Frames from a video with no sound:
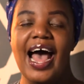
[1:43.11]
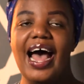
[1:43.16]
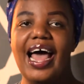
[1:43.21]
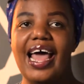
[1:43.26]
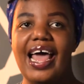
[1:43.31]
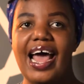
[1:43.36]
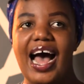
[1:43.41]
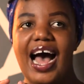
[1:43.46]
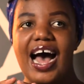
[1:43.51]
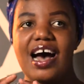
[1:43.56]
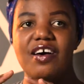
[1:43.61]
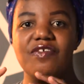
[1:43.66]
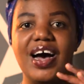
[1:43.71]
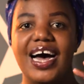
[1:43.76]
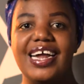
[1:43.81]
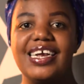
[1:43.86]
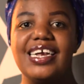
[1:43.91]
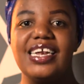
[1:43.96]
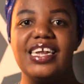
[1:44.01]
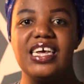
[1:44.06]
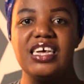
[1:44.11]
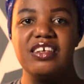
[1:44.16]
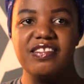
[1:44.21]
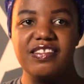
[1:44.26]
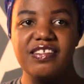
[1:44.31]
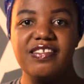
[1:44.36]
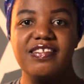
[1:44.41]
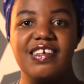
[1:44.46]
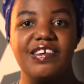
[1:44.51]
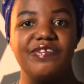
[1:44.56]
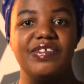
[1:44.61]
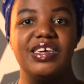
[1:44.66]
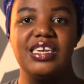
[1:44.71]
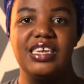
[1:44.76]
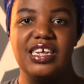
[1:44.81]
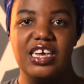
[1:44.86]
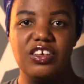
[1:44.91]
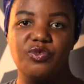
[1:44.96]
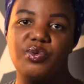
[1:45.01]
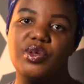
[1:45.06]
I have at least 7
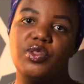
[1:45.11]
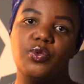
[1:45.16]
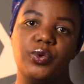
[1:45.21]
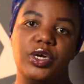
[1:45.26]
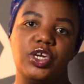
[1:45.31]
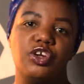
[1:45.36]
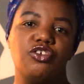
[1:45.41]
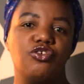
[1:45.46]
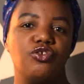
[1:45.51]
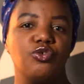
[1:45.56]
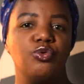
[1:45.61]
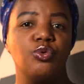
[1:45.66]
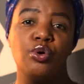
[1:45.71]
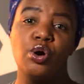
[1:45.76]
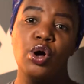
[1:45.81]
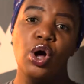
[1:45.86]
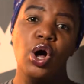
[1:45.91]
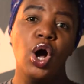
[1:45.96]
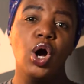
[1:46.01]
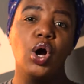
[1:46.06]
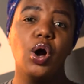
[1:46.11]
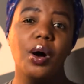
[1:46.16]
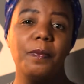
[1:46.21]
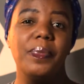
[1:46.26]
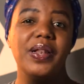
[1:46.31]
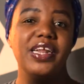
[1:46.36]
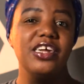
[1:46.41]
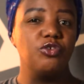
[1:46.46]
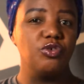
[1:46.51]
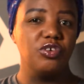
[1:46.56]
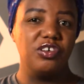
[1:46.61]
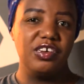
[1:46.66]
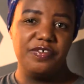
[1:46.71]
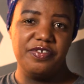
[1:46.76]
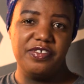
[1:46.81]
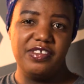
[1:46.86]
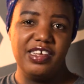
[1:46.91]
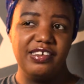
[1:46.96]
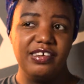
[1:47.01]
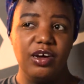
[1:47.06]
days with which to complete what I've
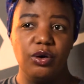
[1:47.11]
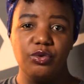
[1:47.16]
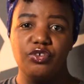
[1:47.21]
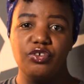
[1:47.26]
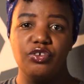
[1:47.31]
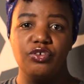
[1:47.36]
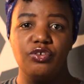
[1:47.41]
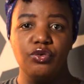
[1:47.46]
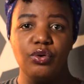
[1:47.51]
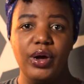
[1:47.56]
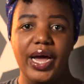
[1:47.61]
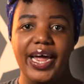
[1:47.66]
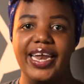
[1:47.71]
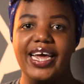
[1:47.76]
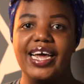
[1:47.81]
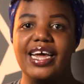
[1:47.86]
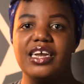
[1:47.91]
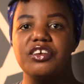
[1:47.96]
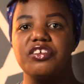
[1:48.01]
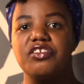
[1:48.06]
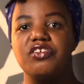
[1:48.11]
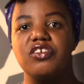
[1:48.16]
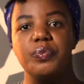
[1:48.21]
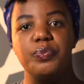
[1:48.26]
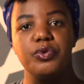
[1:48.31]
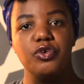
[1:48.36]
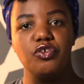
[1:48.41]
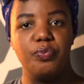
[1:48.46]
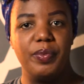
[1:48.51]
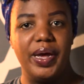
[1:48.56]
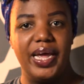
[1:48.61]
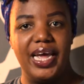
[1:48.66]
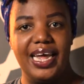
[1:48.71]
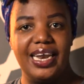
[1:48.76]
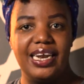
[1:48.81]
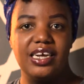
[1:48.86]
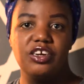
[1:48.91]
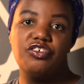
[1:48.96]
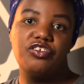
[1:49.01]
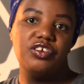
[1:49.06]
set out to do, and I can distribute my
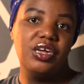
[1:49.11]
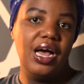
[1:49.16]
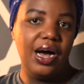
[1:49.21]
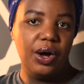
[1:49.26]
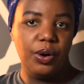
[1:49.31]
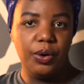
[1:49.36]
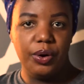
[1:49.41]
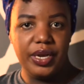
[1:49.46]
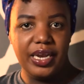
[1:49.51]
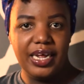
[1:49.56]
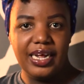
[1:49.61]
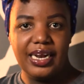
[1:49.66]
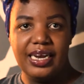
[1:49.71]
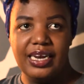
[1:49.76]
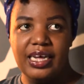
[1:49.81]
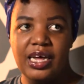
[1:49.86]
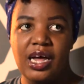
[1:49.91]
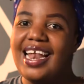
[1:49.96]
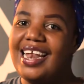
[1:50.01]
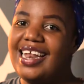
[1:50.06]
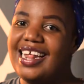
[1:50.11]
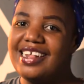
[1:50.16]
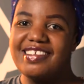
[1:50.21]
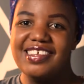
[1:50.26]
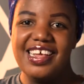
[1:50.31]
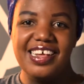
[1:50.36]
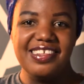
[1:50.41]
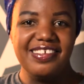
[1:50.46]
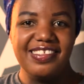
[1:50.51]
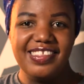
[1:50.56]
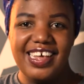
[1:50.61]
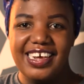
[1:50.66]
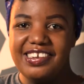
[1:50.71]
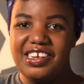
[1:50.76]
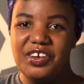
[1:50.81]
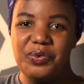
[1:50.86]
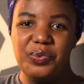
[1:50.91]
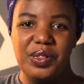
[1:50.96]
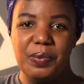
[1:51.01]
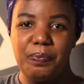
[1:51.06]
energy accordingly. Let's get
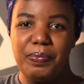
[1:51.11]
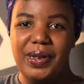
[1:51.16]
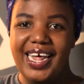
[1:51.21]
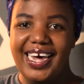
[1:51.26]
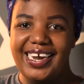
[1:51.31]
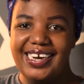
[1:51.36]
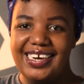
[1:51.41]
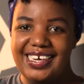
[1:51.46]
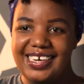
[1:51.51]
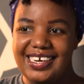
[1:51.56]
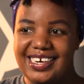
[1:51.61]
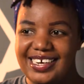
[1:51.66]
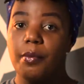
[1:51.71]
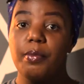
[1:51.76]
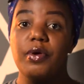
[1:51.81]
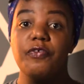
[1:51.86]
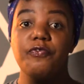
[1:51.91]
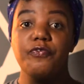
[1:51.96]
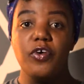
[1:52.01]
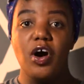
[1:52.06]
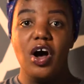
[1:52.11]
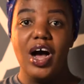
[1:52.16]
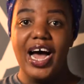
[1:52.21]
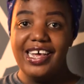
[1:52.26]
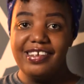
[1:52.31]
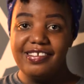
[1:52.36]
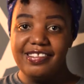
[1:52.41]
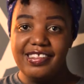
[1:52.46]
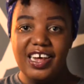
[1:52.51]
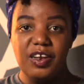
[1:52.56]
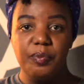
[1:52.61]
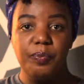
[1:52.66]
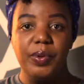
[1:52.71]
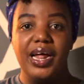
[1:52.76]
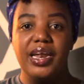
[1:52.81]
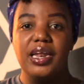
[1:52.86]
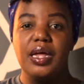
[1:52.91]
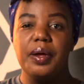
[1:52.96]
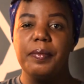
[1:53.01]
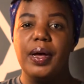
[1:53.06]
started with the planning. Before I start
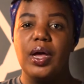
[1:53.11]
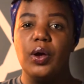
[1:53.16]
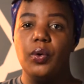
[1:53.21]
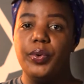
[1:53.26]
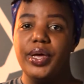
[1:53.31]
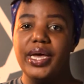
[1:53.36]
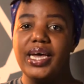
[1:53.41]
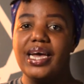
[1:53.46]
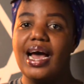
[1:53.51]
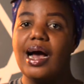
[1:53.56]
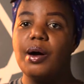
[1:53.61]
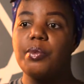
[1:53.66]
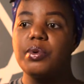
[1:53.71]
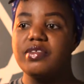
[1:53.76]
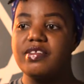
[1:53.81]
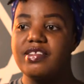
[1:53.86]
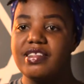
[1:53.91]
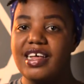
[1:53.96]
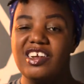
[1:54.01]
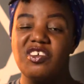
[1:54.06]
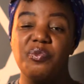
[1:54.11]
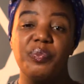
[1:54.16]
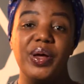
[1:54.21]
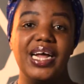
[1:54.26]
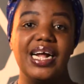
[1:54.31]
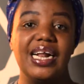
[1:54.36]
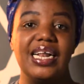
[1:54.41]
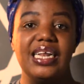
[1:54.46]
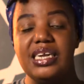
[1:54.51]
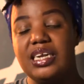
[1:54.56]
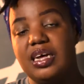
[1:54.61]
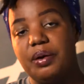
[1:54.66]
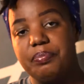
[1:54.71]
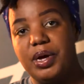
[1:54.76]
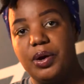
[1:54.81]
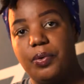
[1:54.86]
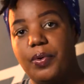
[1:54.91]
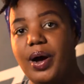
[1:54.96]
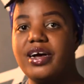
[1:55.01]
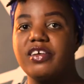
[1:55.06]
planning my week, I will start by cleaning
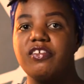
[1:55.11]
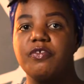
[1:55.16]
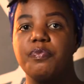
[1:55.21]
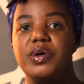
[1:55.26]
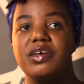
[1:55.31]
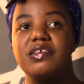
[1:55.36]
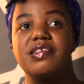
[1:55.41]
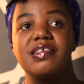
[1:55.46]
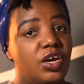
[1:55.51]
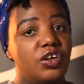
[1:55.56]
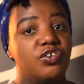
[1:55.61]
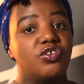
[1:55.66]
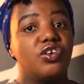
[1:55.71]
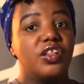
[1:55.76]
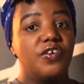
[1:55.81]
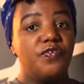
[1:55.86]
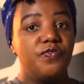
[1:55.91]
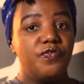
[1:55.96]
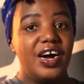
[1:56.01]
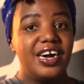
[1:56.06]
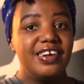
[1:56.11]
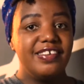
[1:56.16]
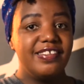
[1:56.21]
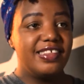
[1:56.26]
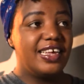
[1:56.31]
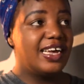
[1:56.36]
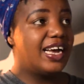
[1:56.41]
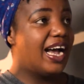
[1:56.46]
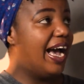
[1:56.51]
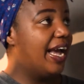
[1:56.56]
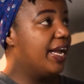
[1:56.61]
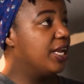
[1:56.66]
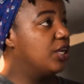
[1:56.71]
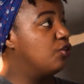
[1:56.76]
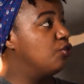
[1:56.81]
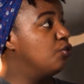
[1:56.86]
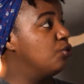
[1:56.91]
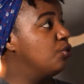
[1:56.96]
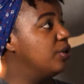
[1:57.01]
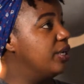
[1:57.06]
my workspace. So the first thing I
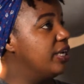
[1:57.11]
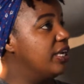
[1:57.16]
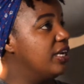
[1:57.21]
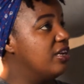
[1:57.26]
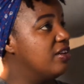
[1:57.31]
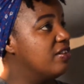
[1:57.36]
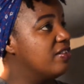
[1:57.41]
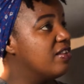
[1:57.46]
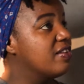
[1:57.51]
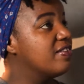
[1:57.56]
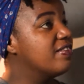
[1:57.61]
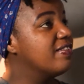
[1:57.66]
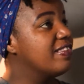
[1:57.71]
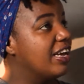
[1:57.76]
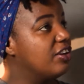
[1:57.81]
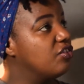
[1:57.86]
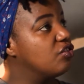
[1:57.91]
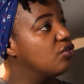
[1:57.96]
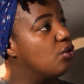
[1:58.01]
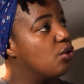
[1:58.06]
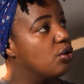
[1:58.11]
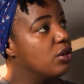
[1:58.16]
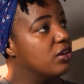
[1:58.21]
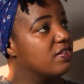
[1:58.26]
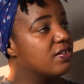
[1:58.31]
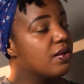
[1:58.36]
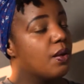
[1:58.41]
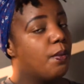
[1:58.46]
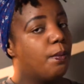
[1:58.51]
do is set goals